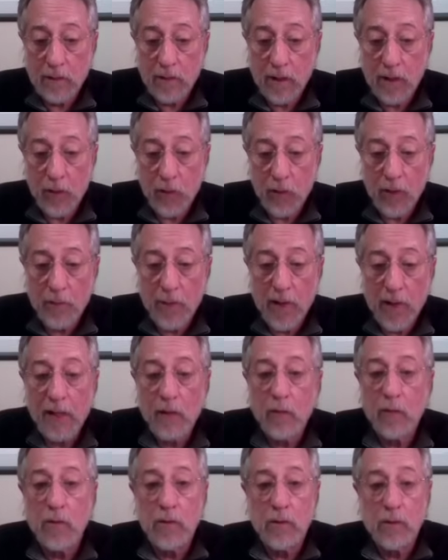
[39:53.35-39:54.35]
I went
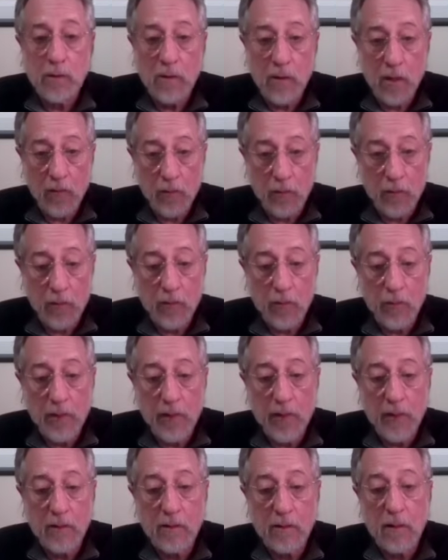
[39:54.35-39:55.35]
back with several other
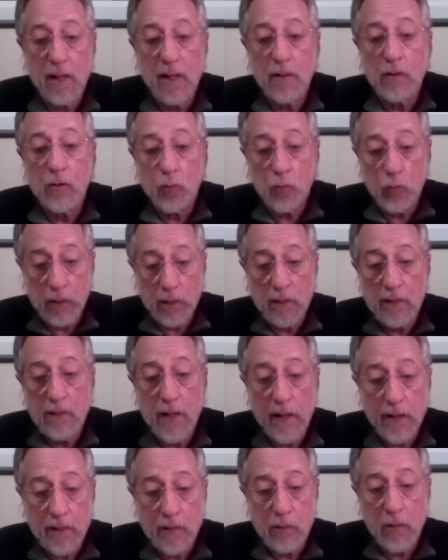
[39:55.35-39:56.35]
beings. They had to
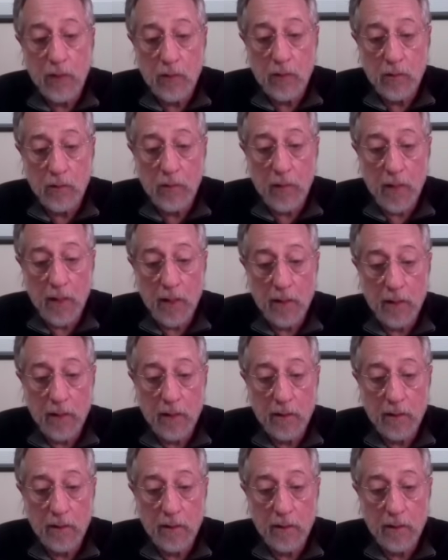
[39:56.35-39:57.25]
reattach me to the body.